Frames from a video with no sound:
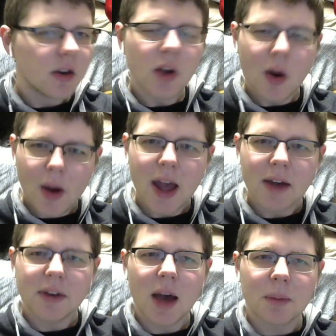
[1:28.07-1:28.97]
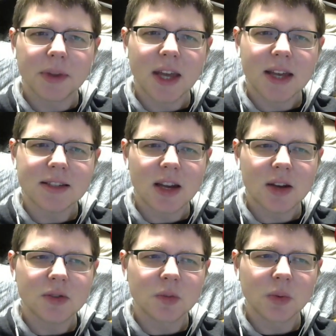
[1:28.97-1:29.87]
No, I have not, but that
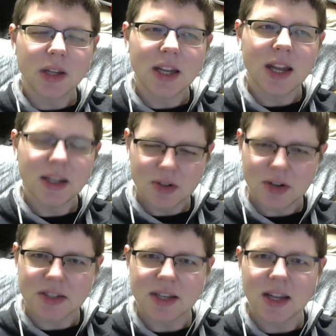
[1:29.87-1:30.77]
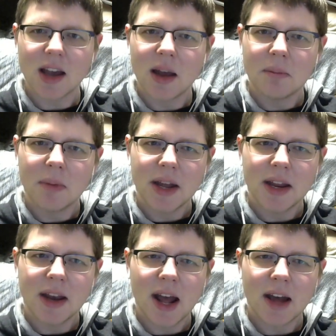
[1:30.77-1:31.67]
sounds really interesting. I
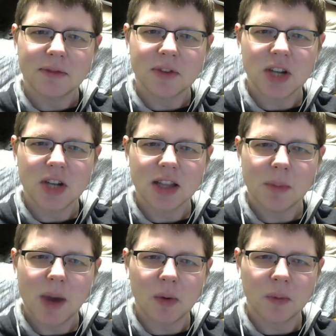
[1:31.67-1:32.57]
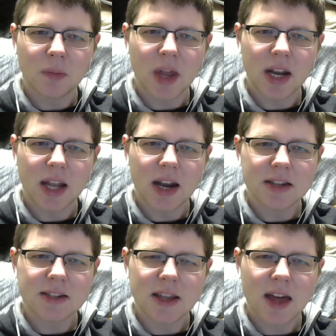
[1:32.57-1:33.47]
might have to check them out. Then again, I
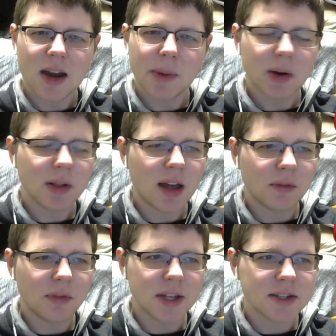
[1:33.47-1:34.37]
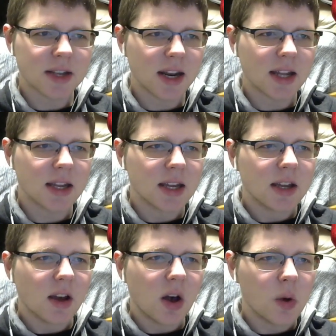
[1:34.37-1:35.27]
say that about a lot of things that I
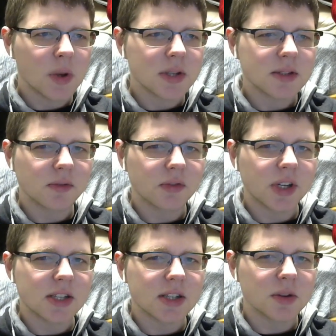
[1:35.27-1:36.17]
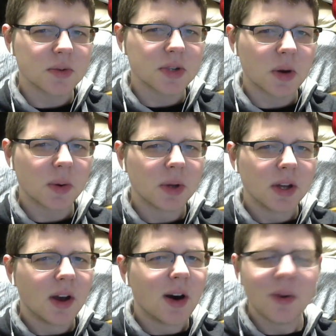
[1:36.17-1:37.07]
always forget to do, so
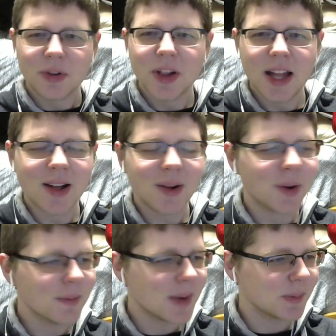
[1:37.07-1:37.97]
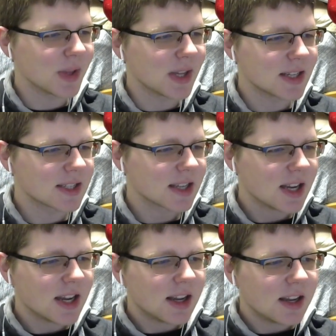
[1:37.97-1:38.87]
hopefully I'll remember this.
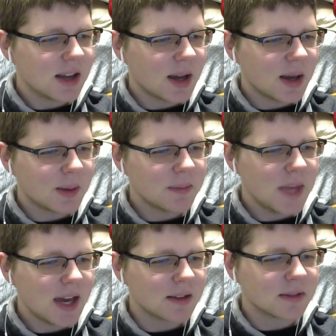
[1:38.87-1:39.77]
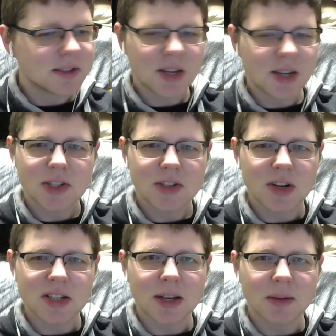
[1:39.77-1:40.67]
Yeah, sounds interesting.